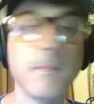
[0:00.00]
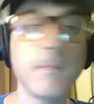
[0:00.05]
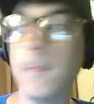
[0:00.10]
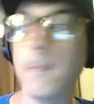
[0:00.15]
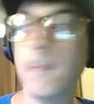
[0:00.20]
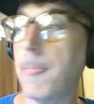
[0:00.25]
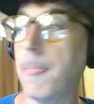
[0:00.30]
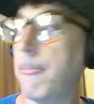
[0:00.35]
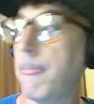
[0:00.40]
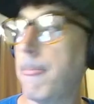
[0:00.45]

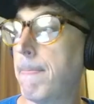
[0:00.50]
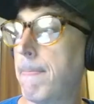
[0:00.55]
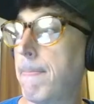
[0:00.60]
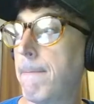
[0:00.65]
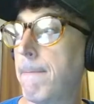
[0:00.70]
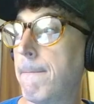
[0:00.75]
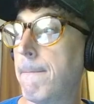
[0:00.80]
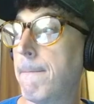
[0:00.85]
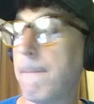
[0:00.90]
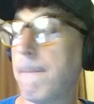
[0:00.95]

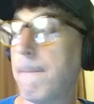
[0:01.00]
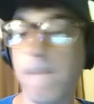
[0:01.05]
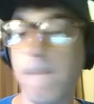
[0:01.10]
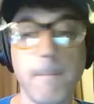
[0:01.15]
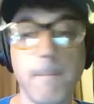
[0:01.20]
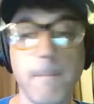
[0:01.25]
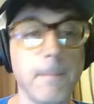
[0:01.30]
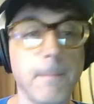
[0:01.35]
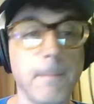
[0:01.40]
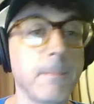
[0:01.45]

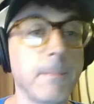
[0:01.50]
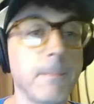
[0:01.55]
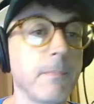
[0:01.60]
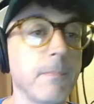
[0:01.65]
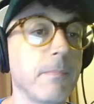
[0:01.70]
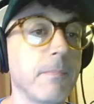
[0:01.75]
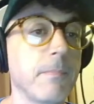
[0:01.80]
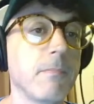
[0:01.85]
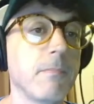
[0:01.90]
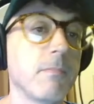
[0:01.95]

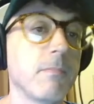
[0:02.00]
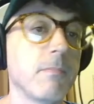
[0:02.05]
Nobody speaks.